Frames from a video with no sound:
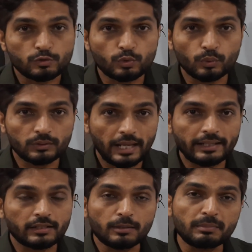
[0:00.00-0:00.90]
So
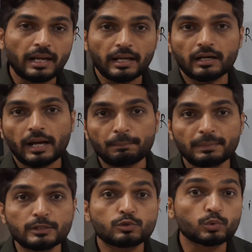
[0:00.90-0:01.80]
that term
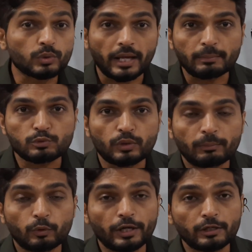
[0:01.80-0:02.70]
appears two times, so
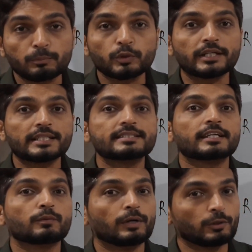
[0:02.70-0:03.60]
I'm going to put it is
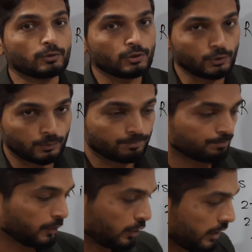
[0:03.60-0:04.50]
equal to u,
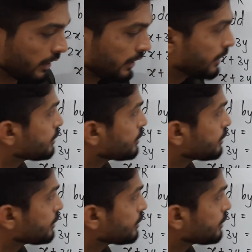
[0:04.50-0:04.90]
okay?